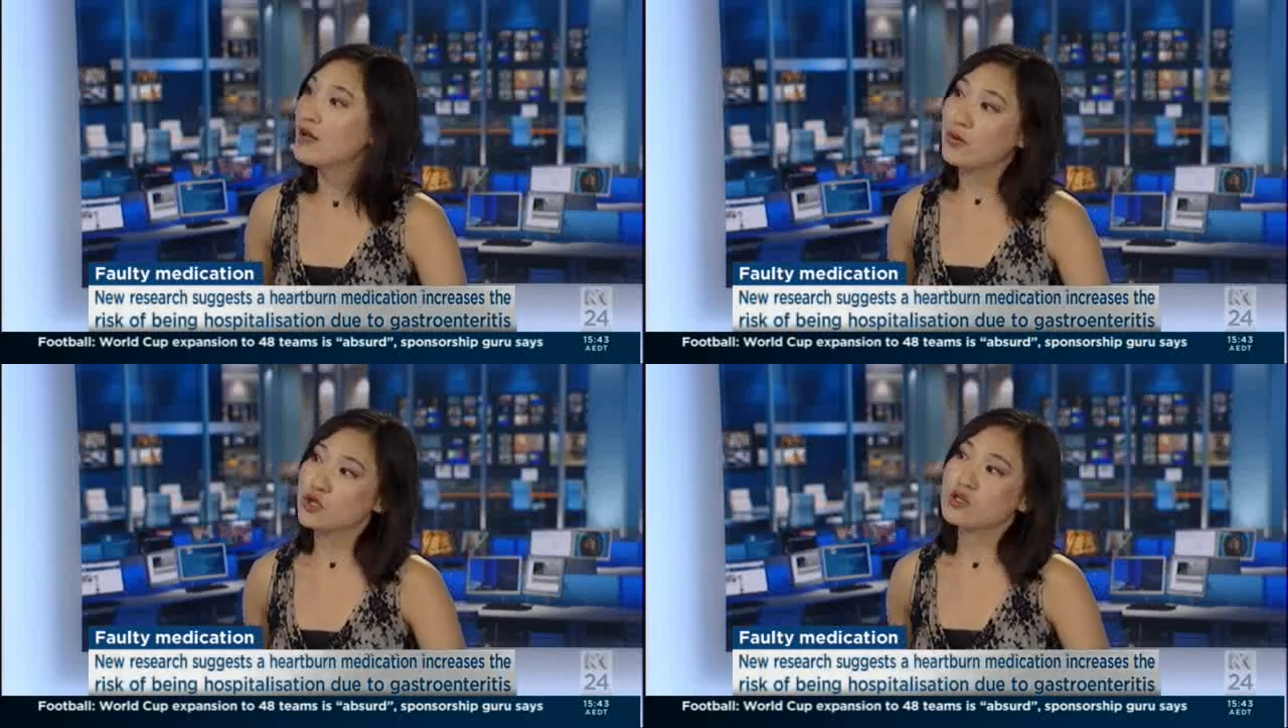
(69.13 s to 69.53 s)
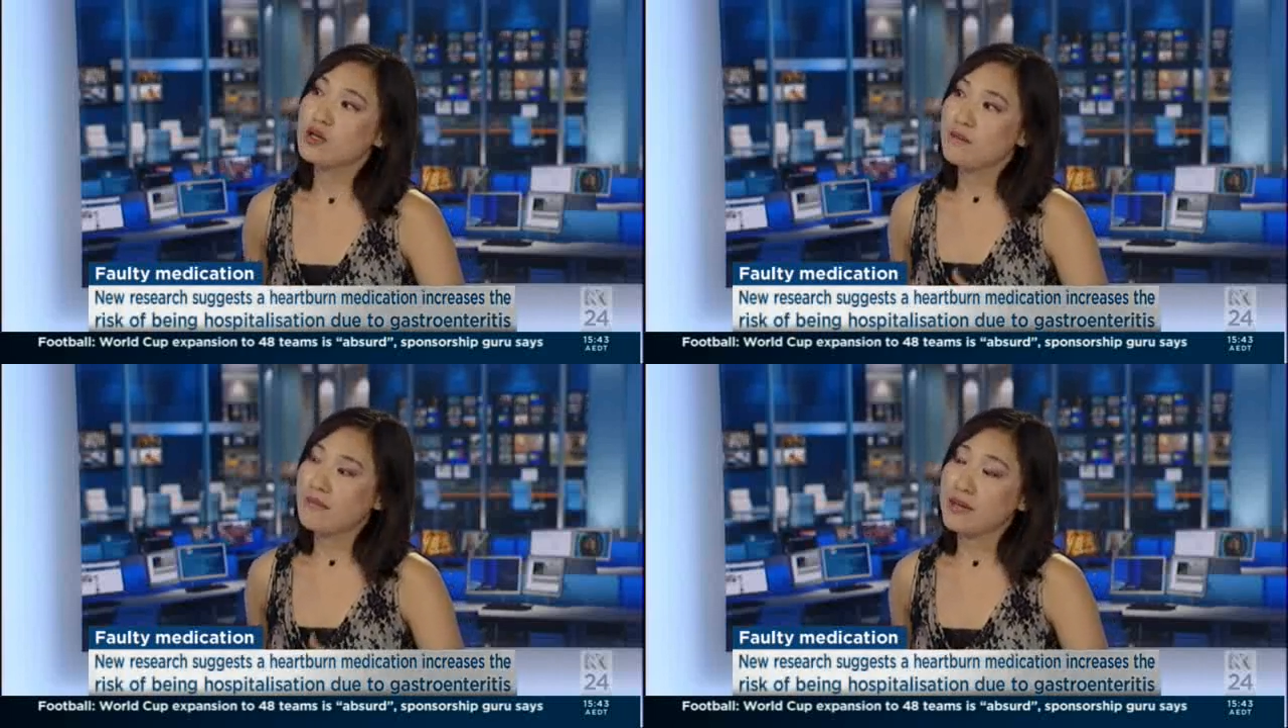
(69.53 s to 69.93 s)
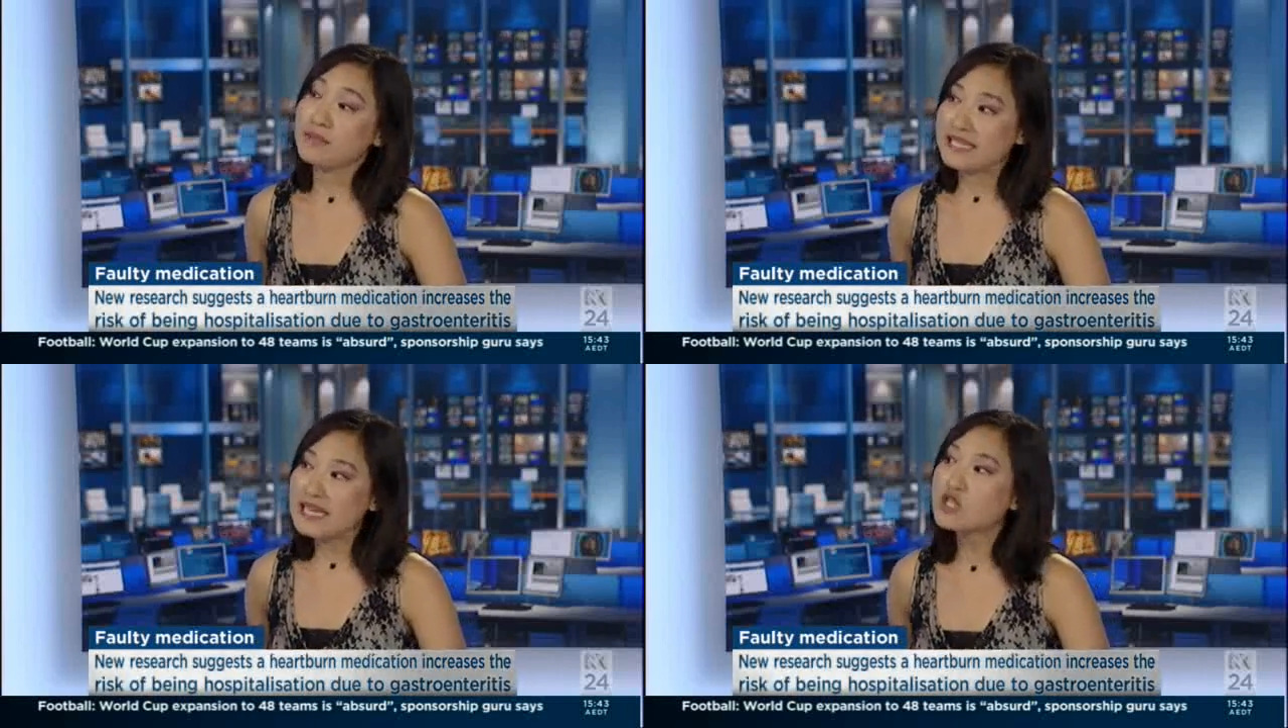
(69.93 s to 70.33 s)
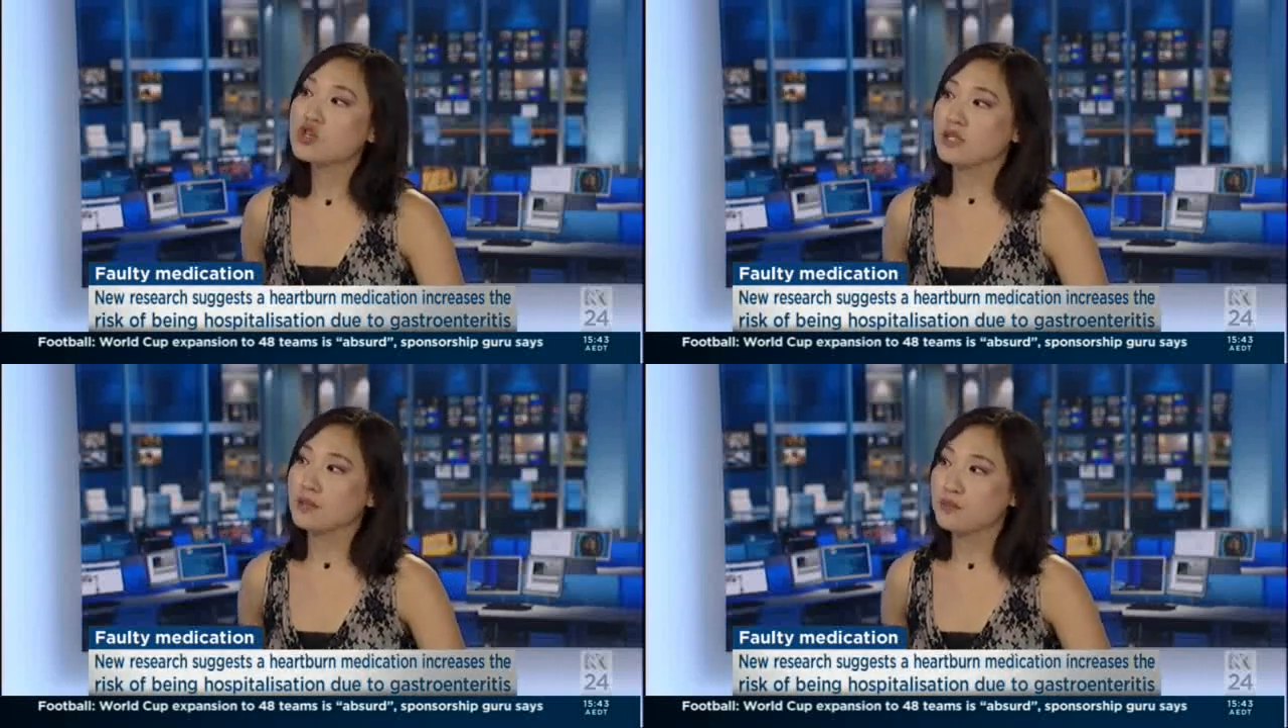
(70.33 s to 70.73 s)
which may
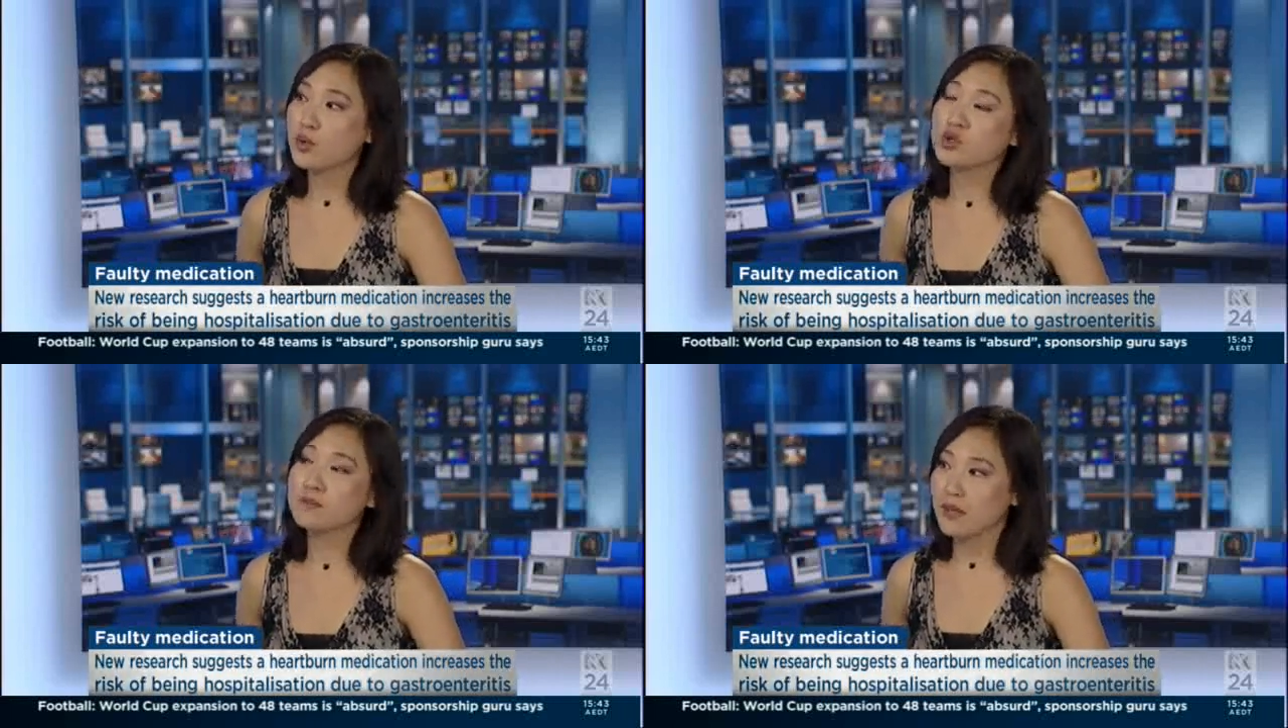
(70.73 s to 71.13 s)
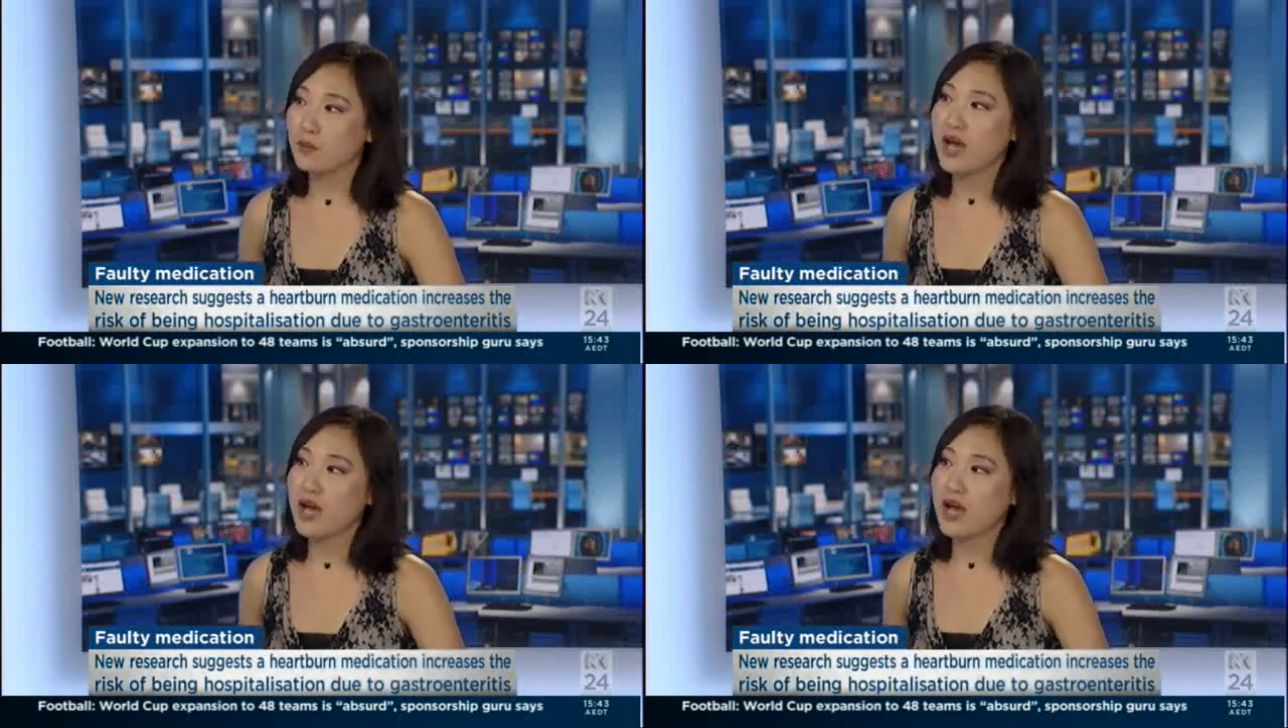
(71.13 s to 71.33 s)
potentially put people